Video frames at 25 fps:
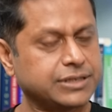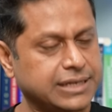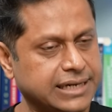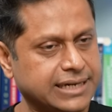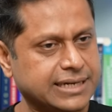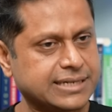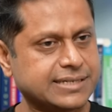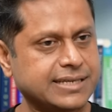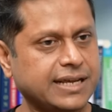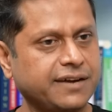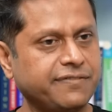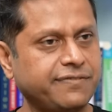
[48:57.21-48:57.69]
I
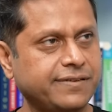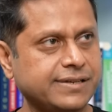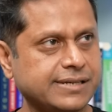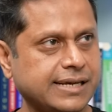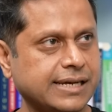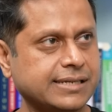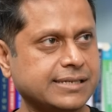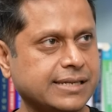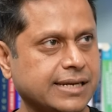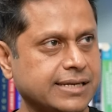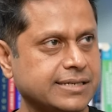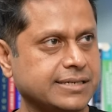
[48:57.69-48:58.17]
guess selfless
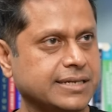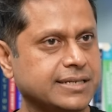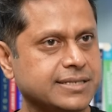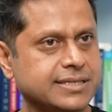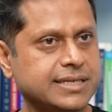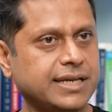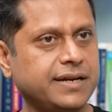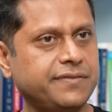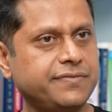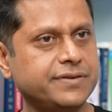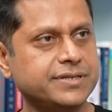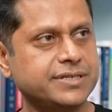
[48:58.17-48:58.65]
excellence
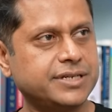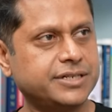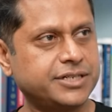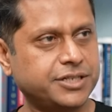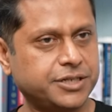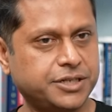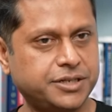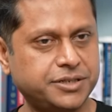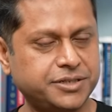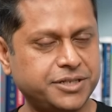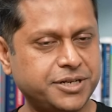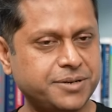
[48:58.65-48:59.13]
itself is a
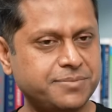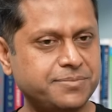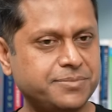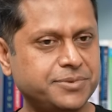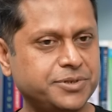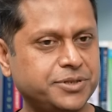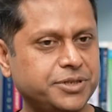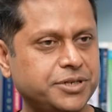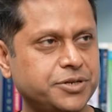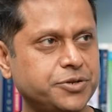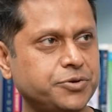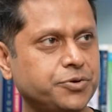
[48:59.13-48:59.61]
term
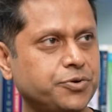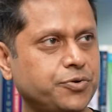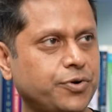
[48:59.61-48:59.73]
that you